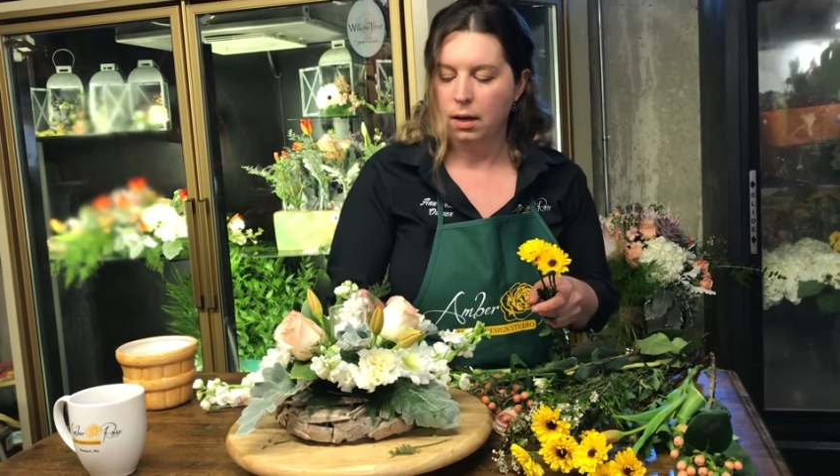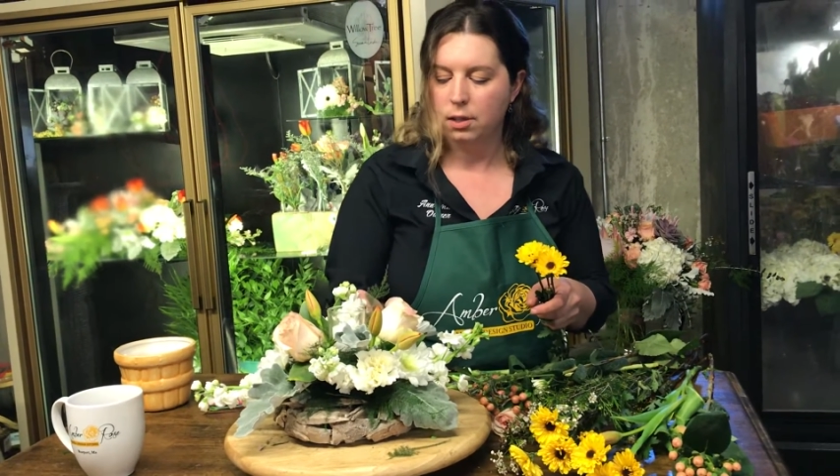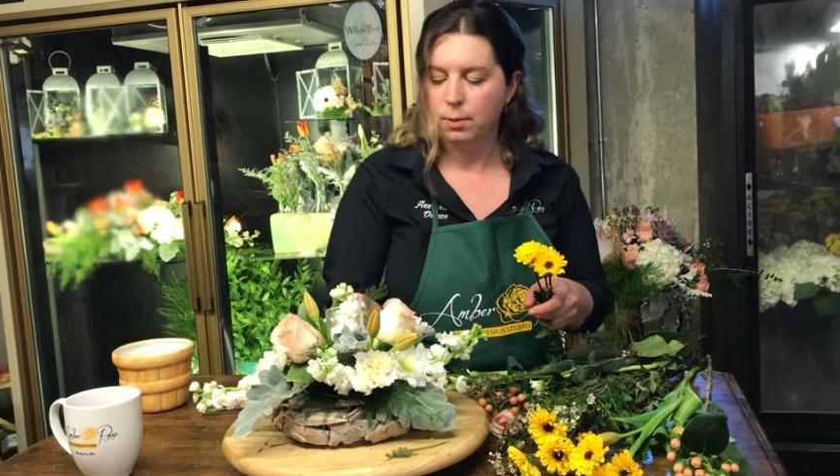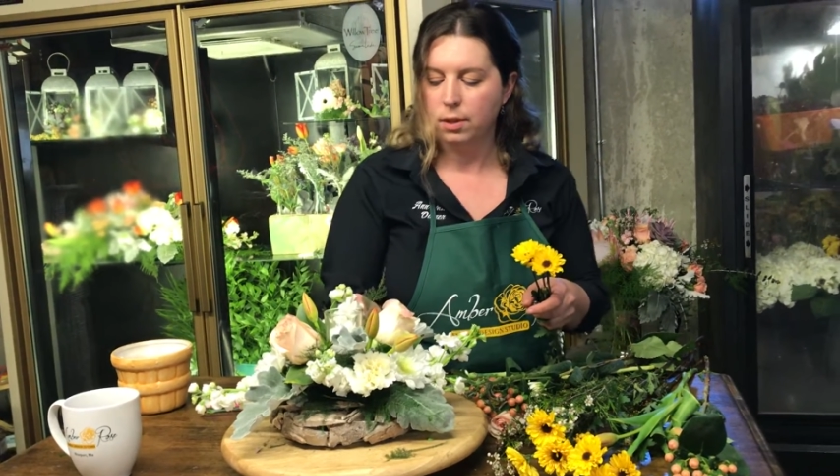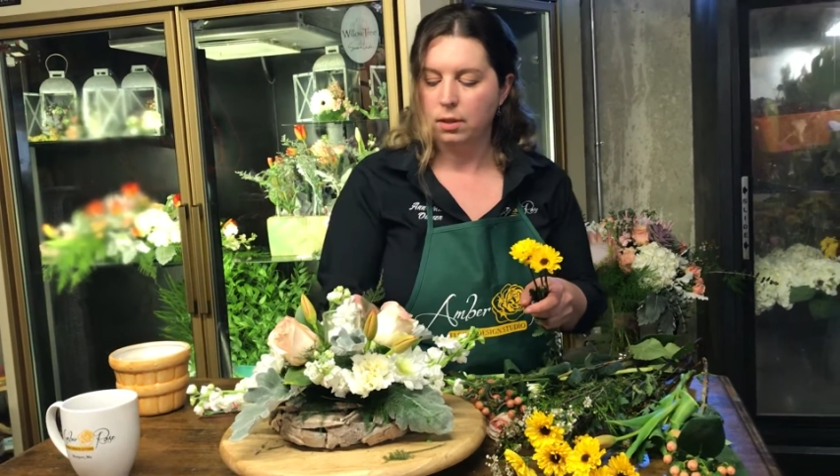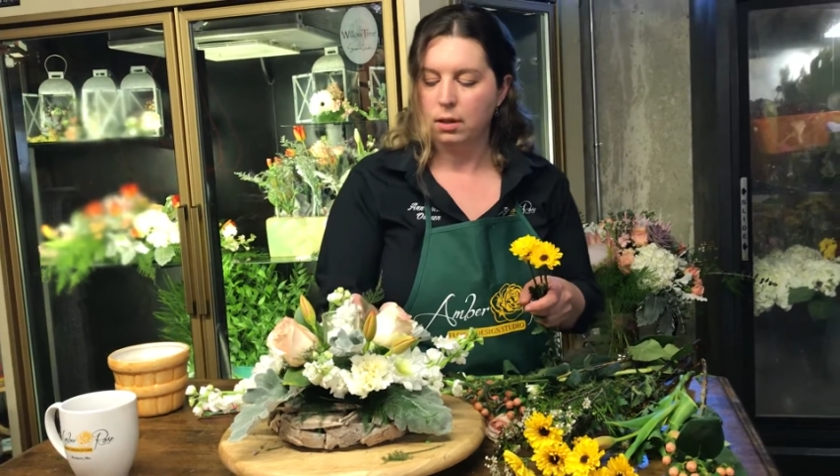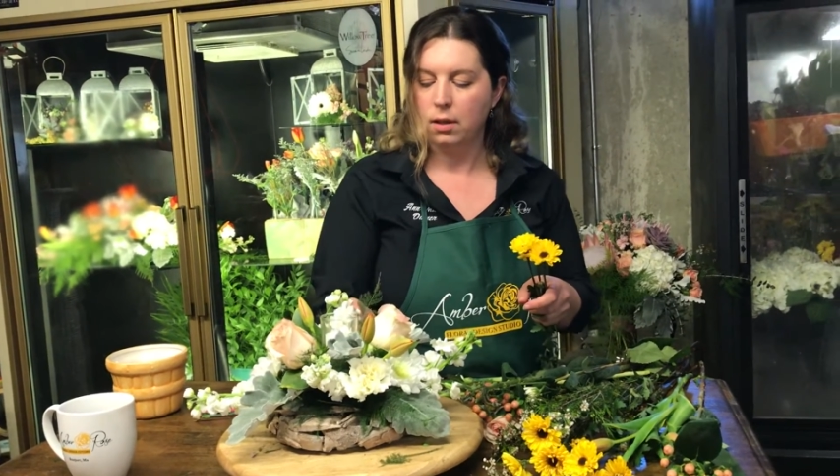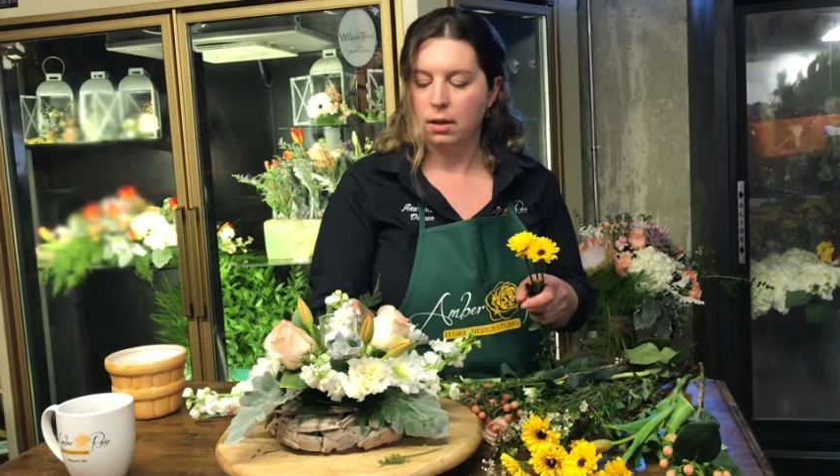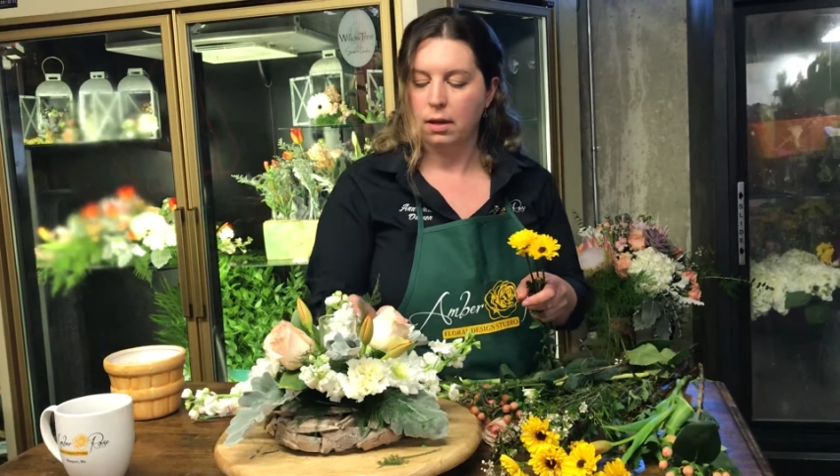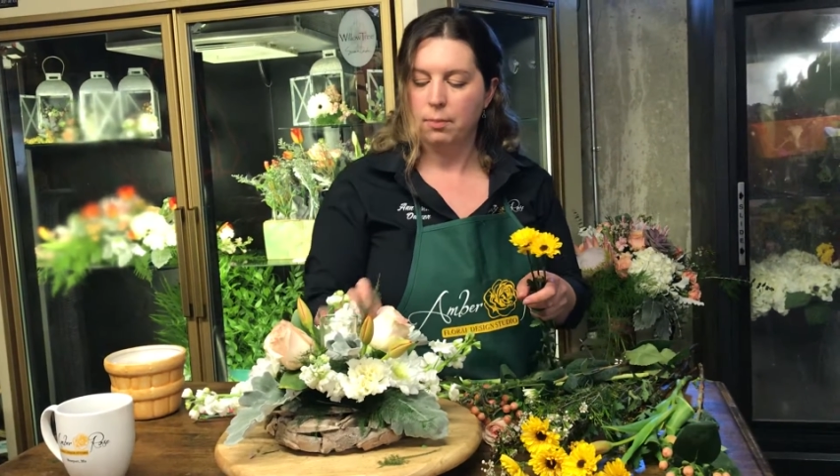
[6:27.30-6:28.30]
especially
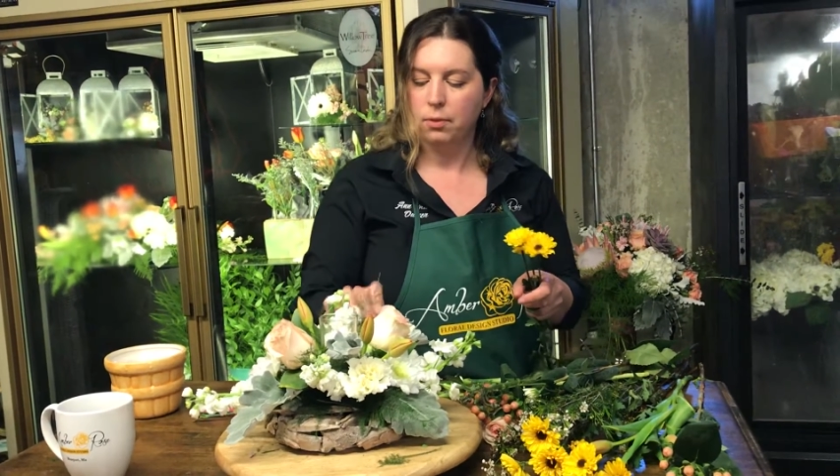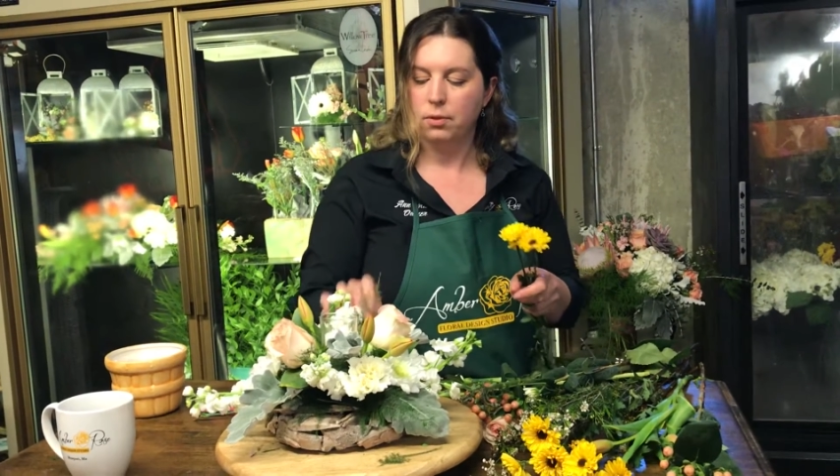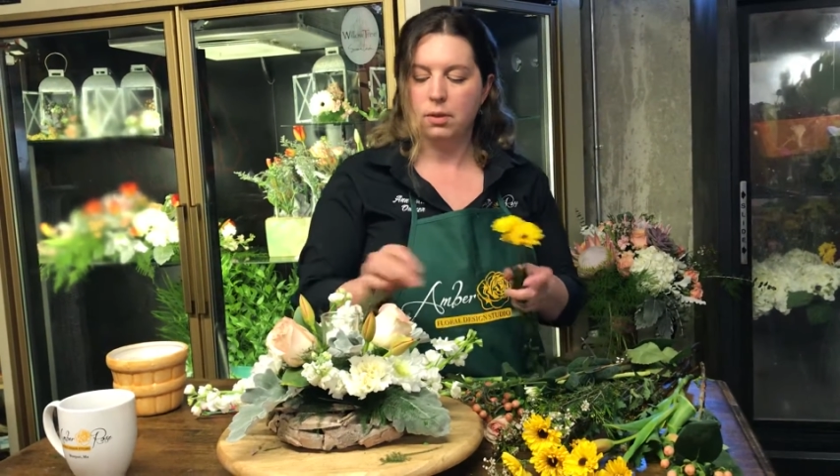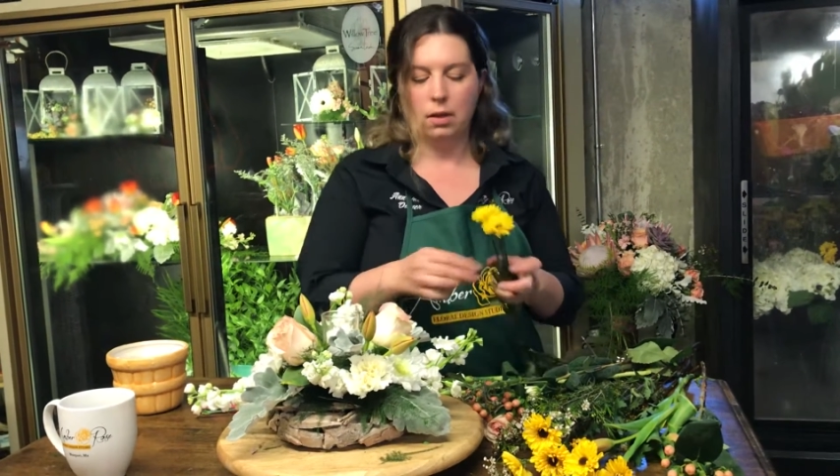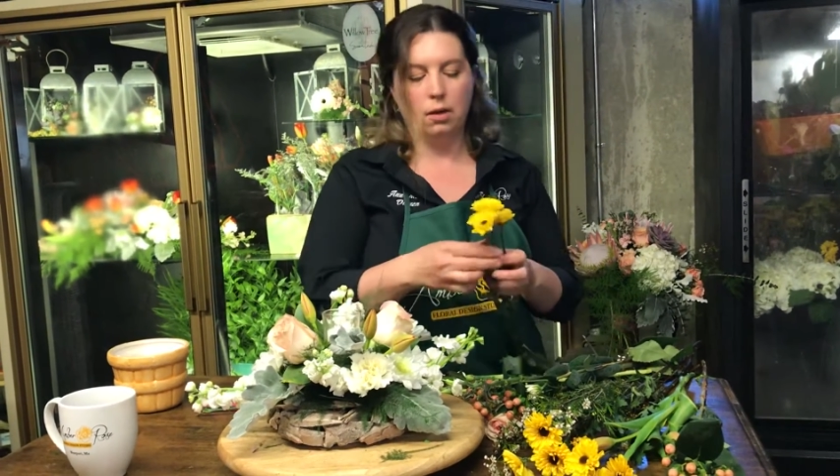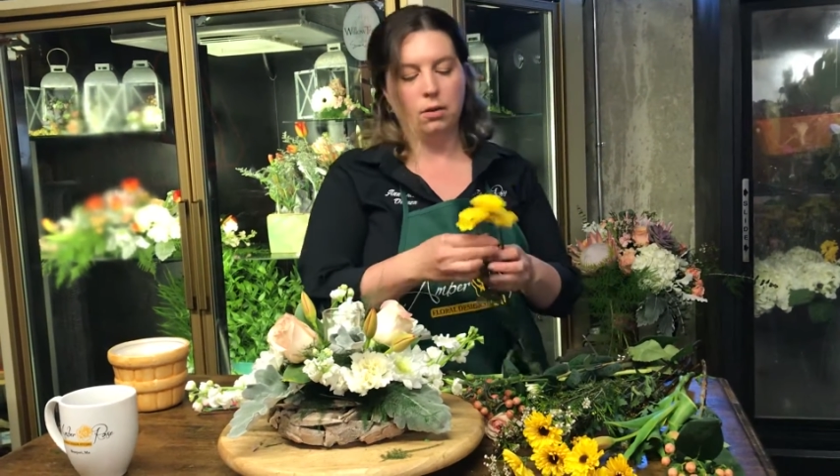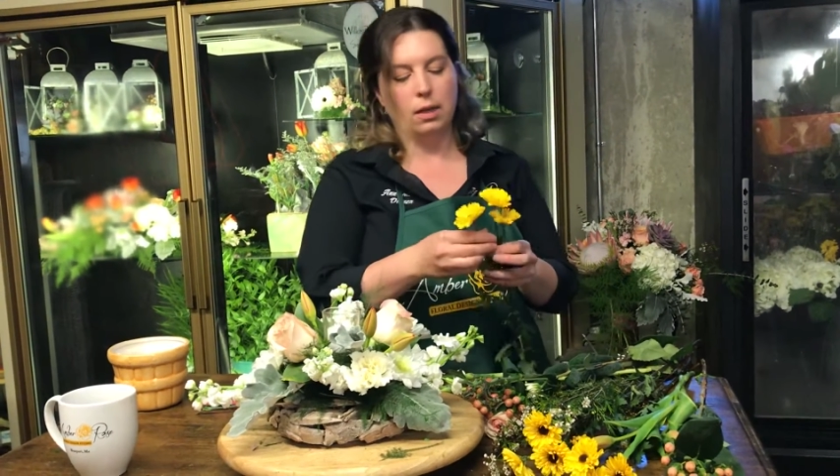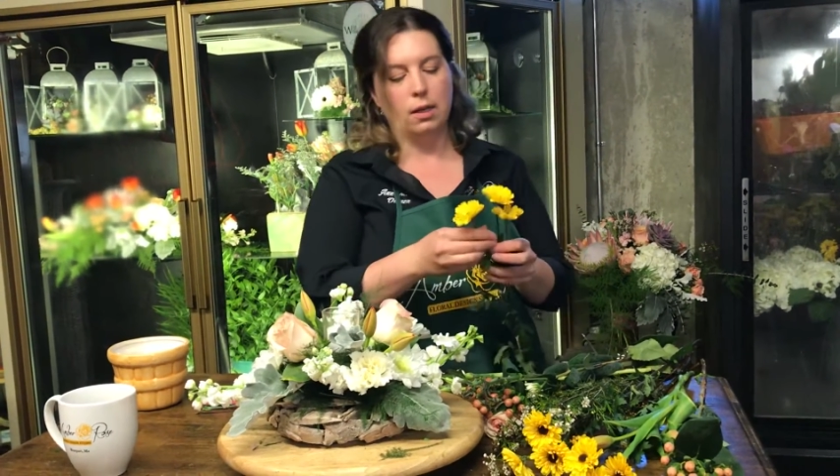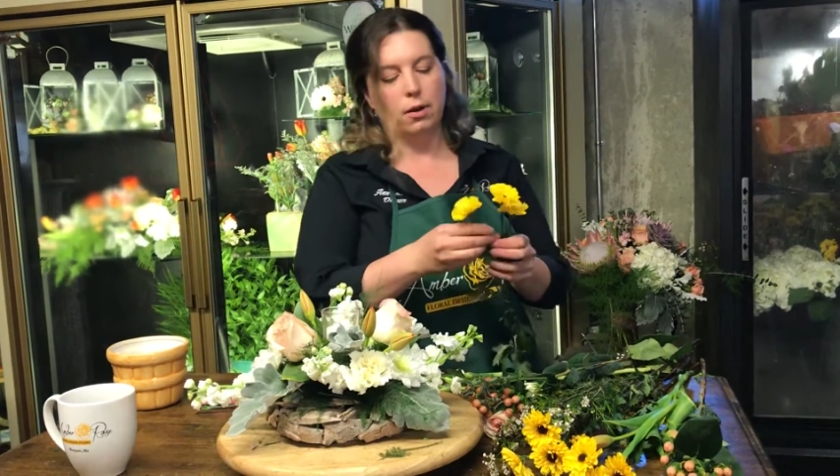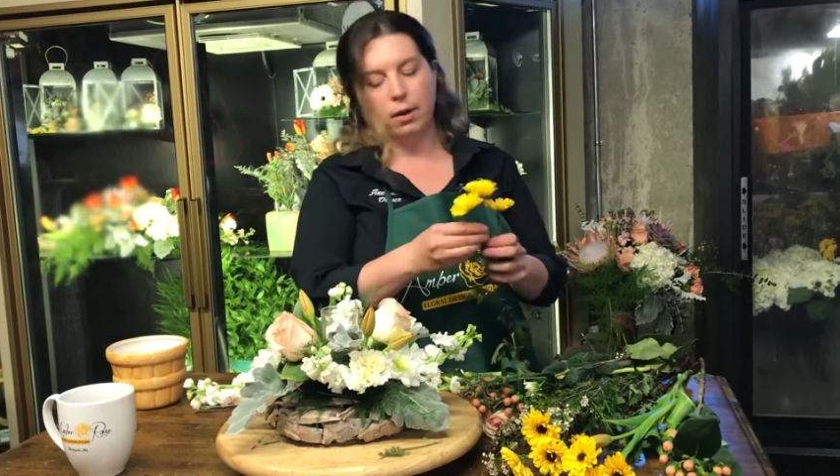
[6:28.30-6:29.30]
the couples, you know, the
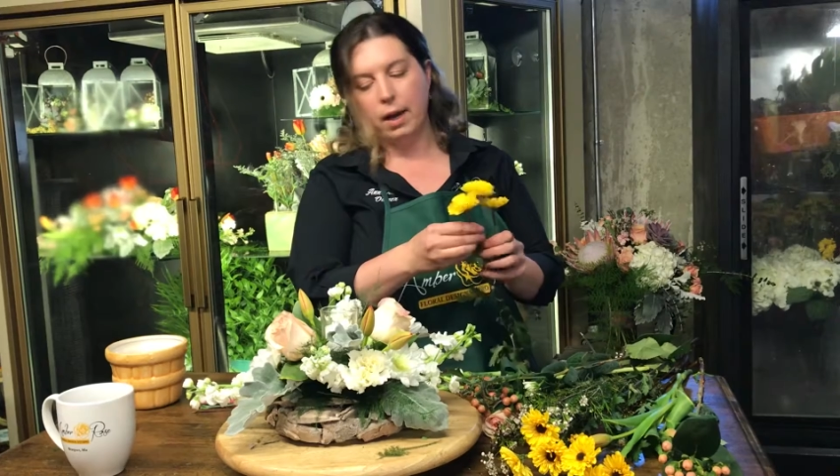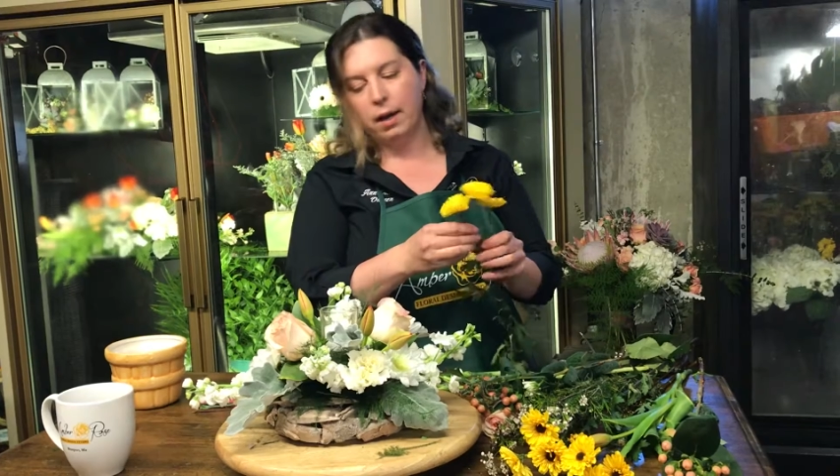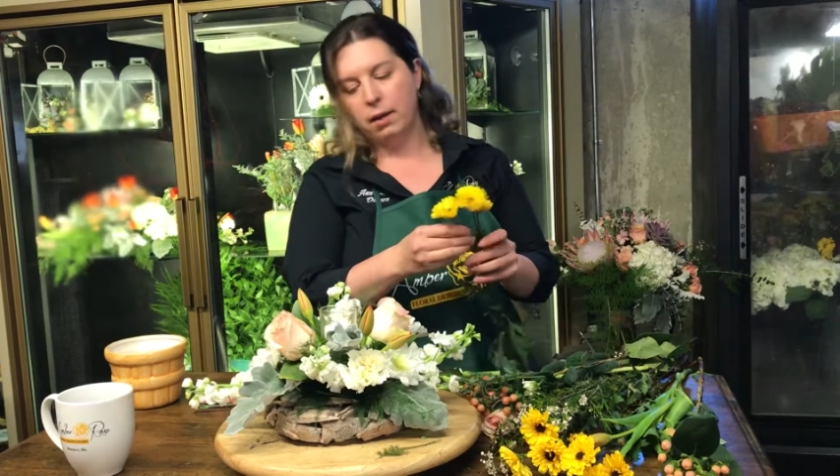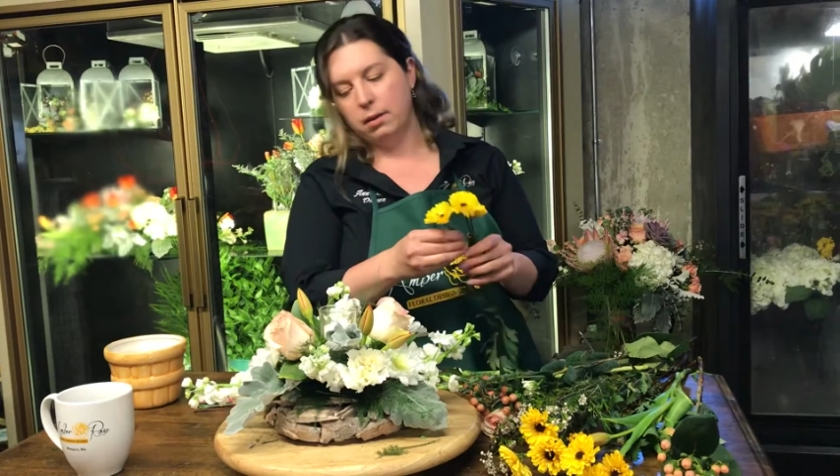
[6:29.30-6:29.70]
younger guy,